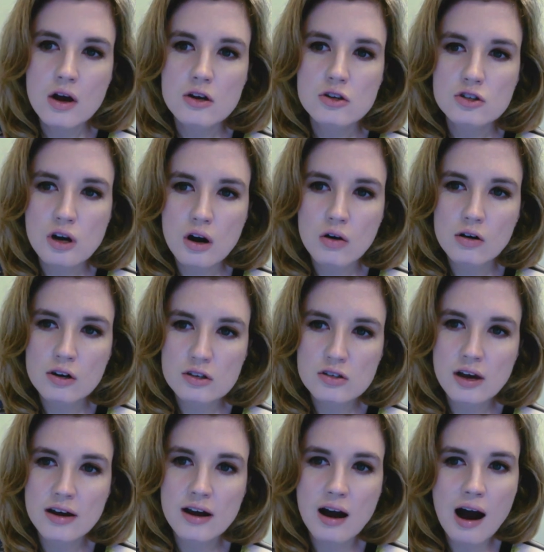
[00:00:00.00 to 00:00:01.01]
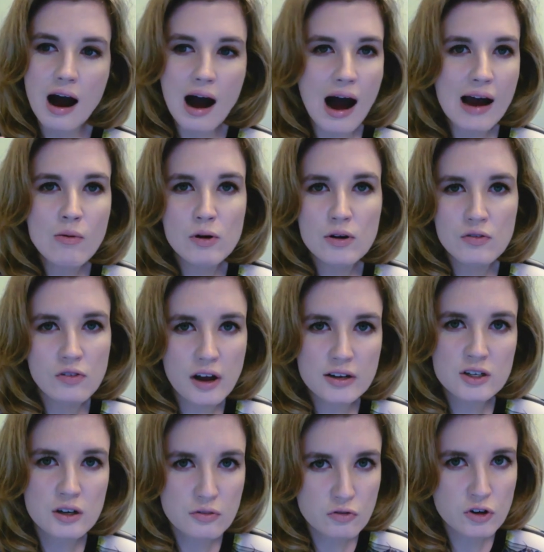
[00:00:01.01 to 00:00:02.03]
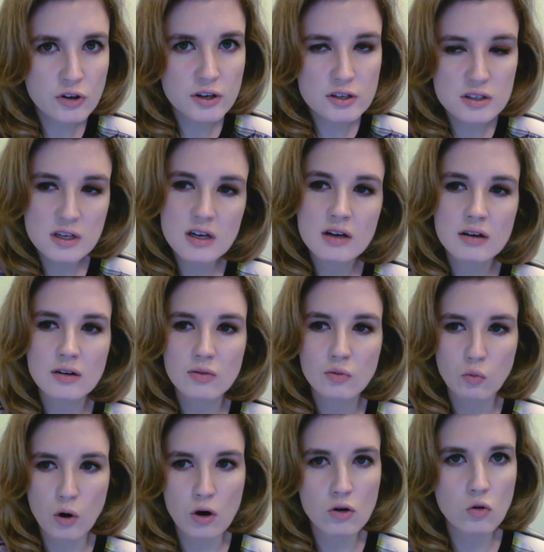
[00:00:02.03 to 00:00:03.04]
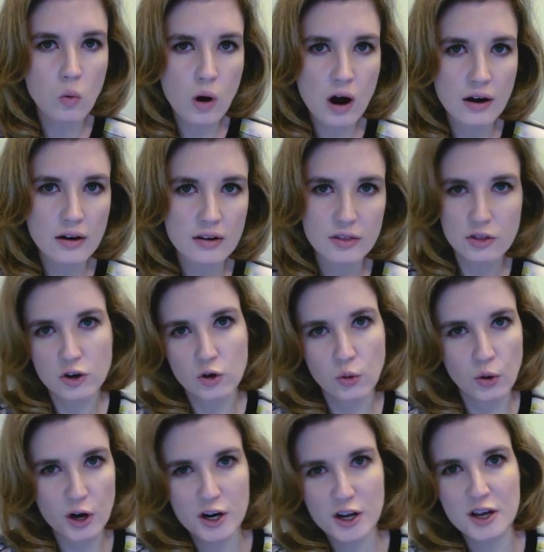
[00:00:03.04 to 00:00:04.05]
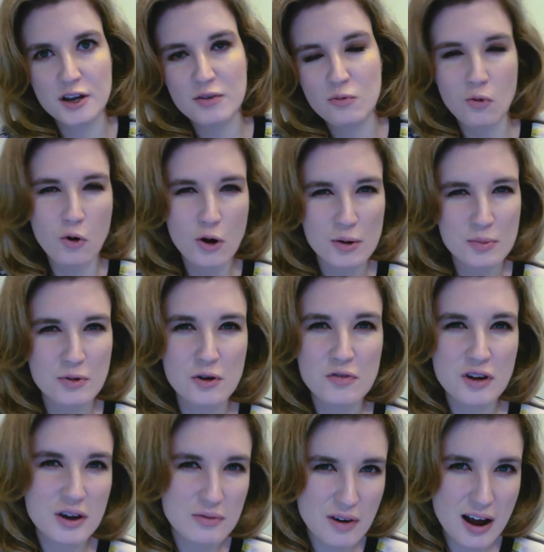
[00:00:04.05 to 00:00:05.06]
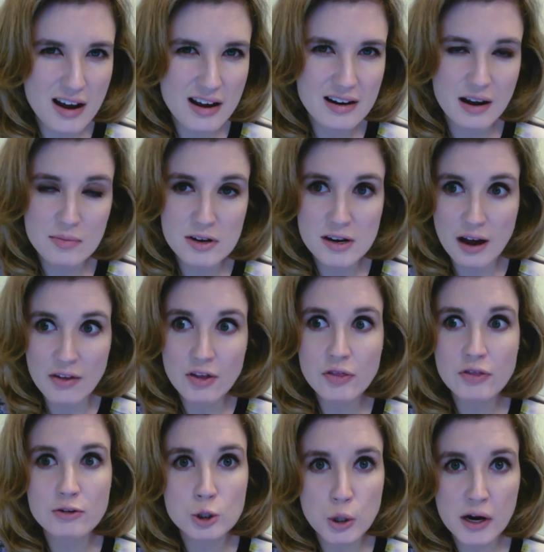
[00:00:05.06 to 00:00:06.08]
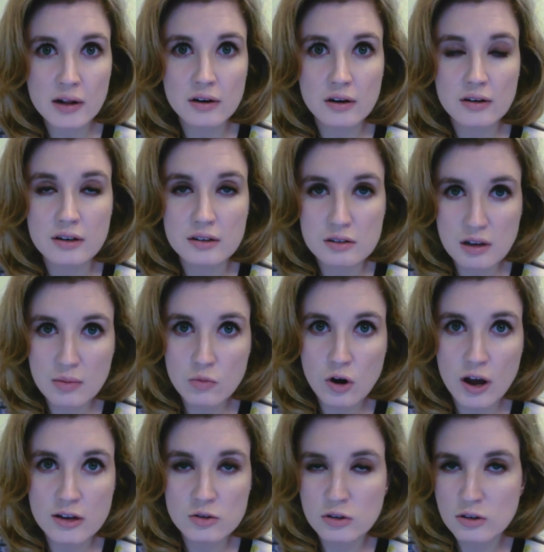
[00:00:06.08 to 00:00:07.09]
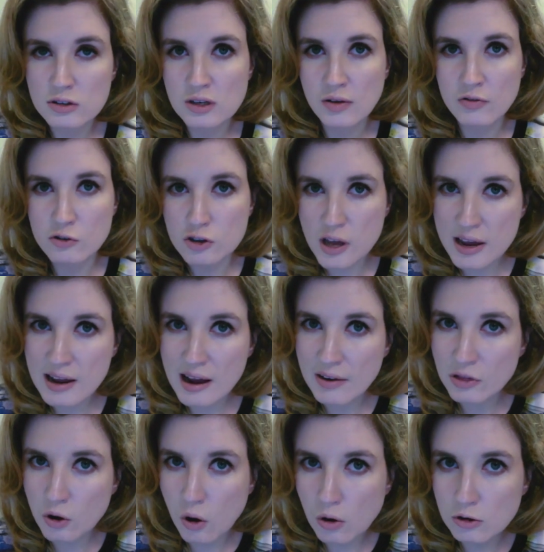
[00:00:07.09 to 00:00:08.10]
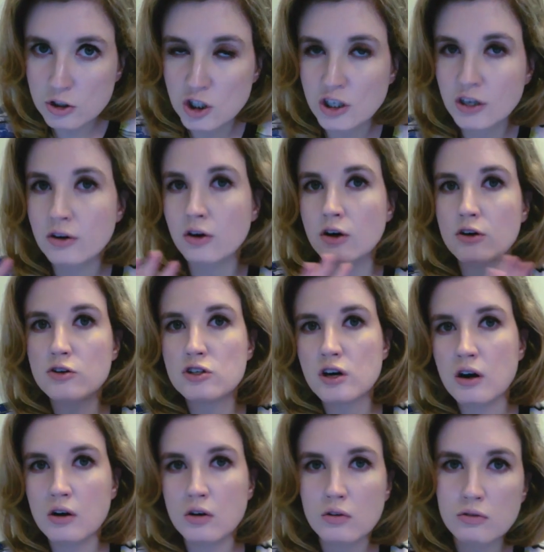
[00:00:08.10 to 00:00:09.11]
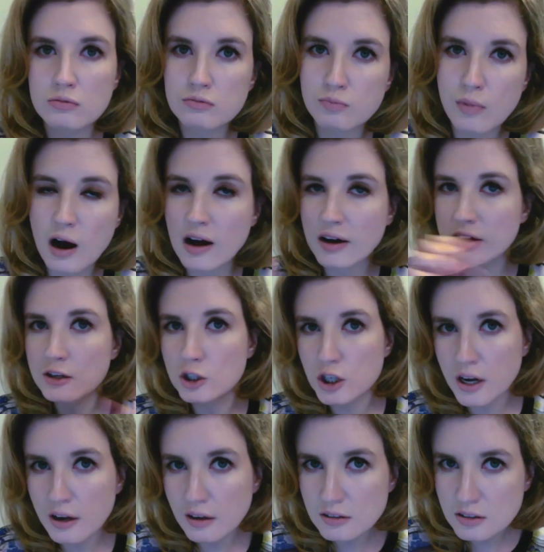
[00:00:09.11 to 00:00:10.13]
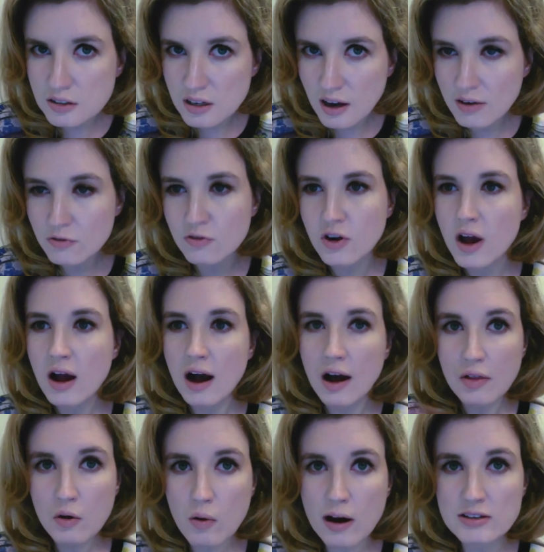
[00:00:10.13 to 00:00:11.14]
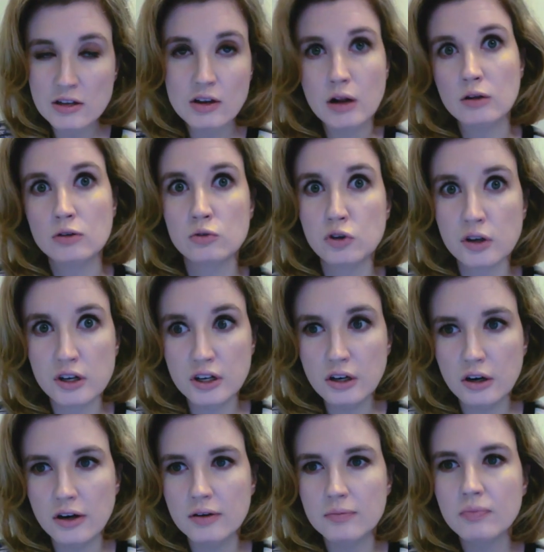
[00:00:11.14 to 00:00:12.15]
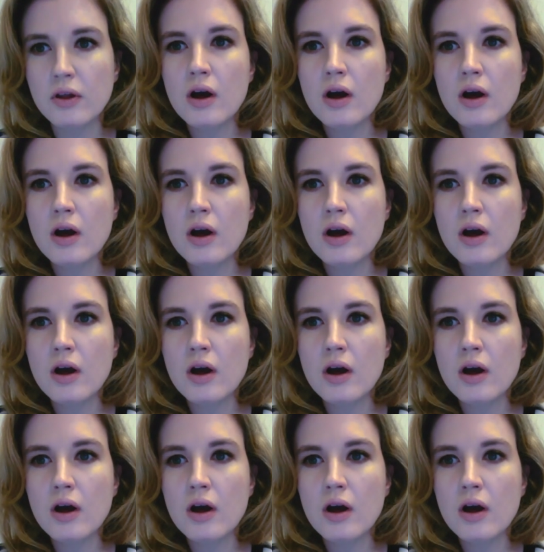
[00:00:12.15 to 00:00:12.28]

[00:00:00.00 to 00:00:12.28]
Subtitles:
So, because, like, I would have liked to have really seen Rogue One, the gritty war movie, right? I mean, I thought the trailer, in some ways, if you take out the whole Jyn Erso Mockingjay stuff, otherwise I thought it looked really good.